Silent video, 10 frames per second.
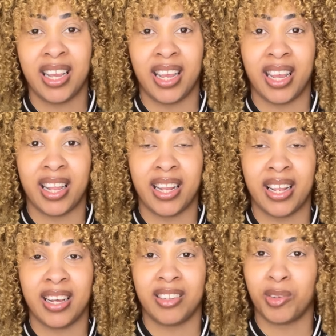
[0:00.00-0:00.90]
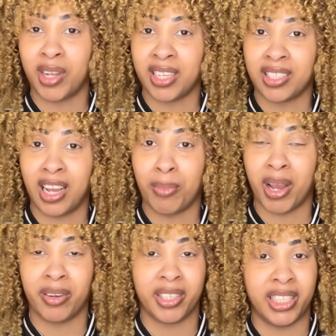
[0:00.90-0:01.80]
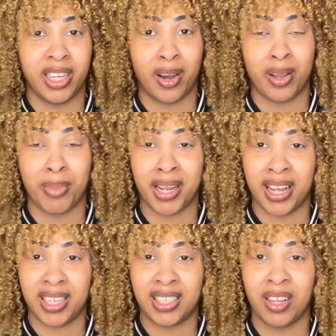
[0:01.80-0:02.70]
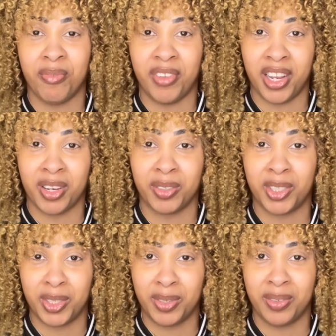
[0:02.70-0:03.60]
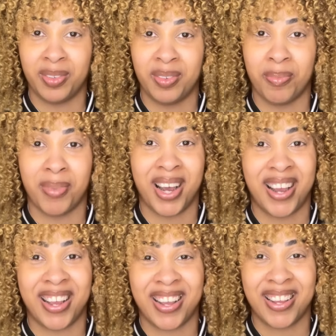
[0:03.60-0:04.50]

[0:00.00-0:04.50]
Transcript: And until next time, I'll see y'all in my next video soon. Bye.